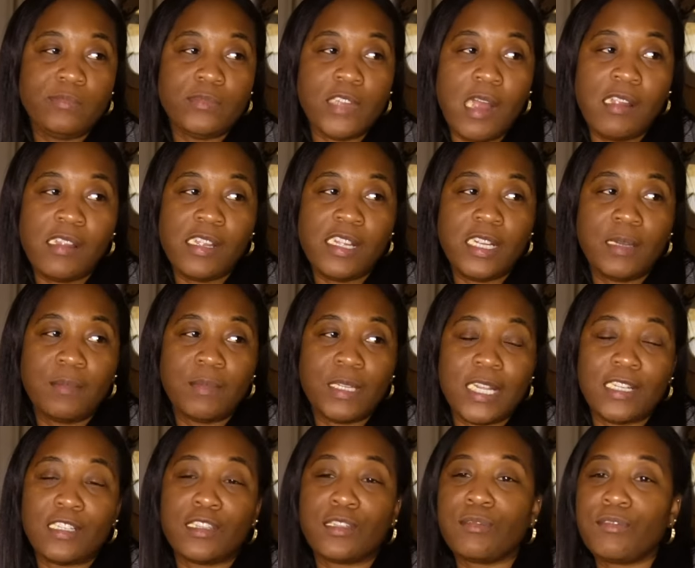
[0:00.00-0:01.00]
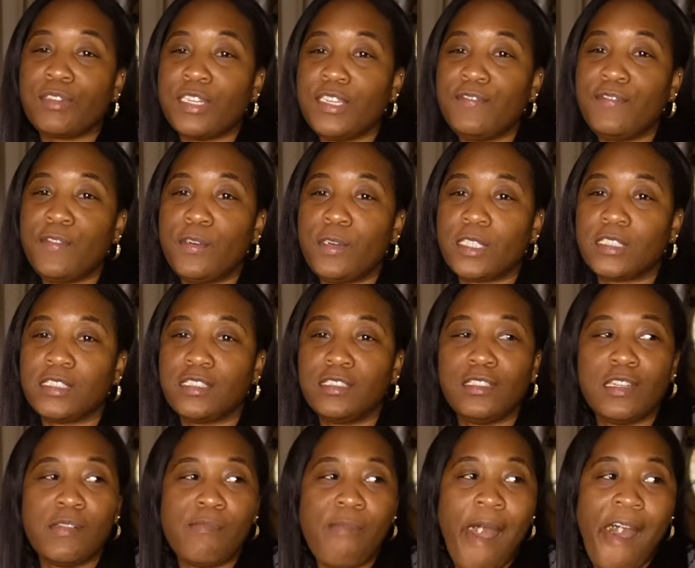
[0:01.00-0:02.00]
I think I'm like three fourths
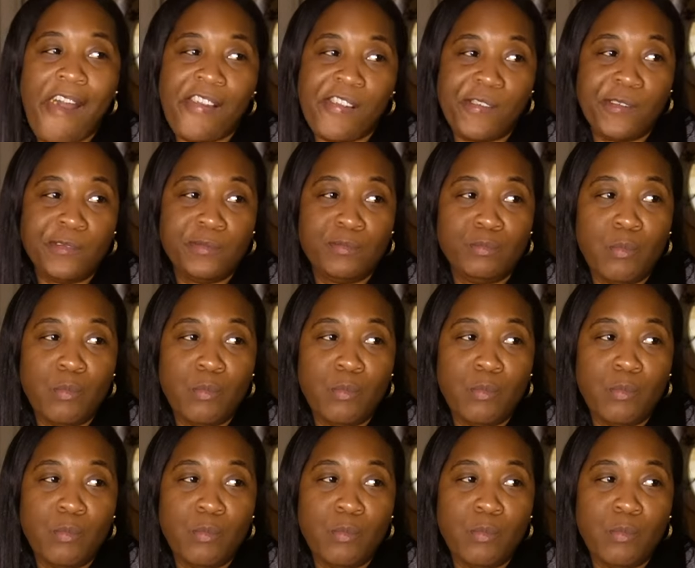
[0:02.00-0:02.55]
through the bottle.